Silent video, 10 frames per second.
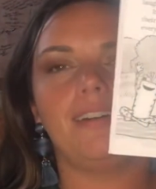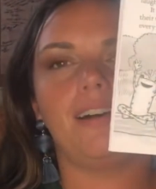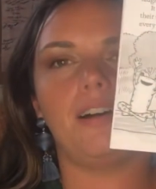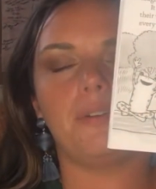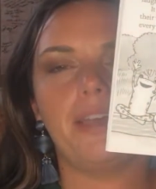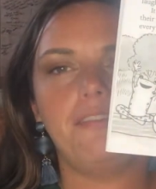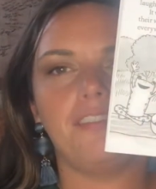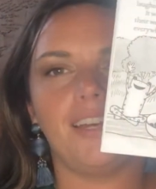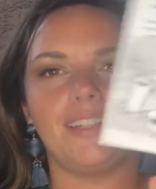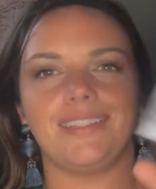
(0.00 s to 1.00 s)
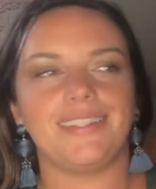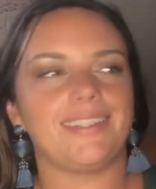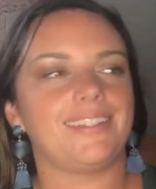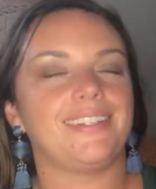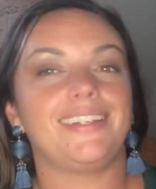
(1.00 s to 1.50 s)
All right, friends.
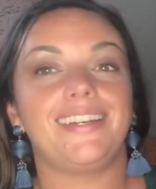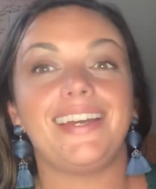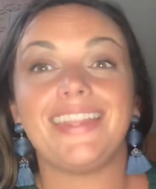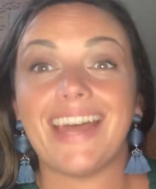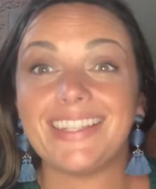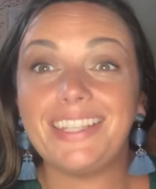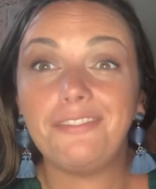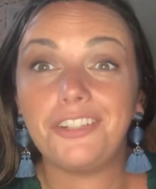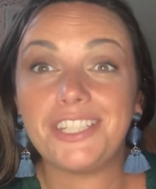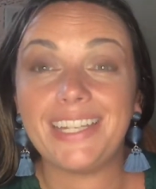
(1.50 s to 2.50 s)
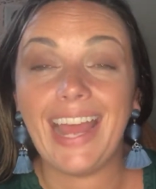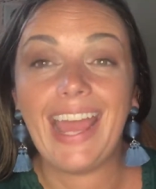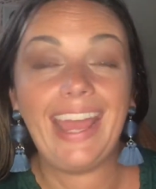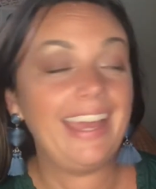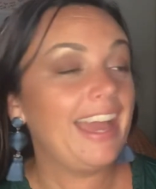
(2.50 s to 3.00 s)
That's it for
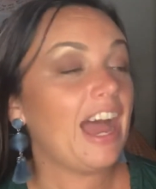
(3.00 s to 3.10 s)
today.